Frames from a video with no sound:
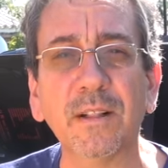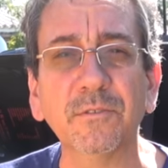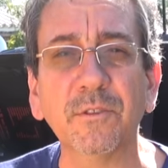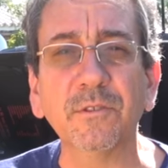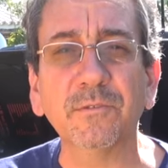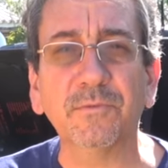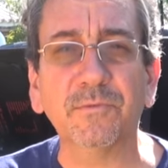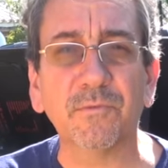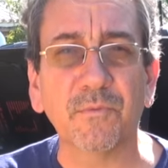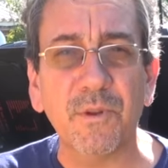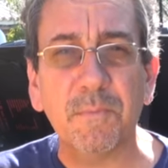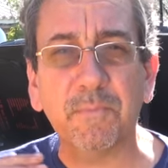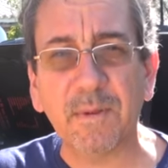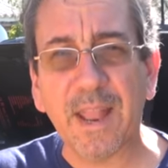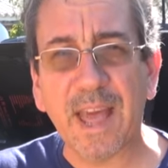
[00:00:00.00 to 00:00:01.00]
I'll just
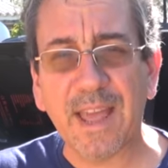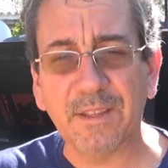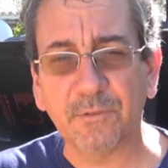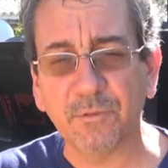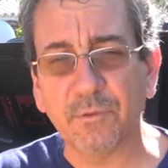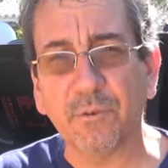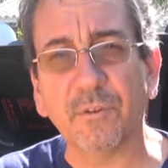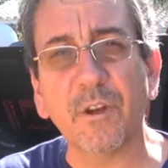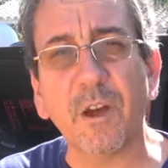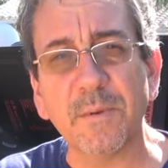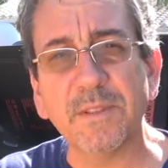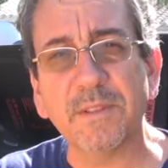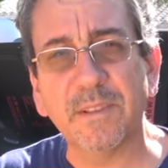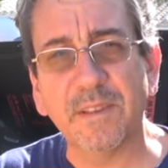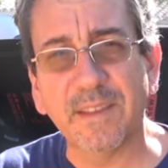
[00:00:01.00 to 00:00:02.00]
reply to your
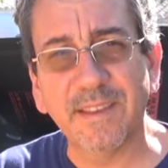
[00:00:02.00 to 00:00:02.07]
comment